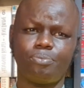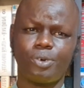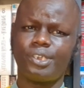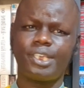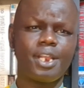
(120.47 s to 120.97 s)

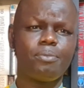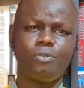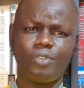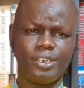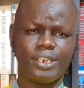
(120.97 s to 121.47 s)
Praise the name
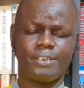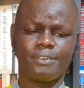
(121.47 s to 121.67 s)
of Jesus.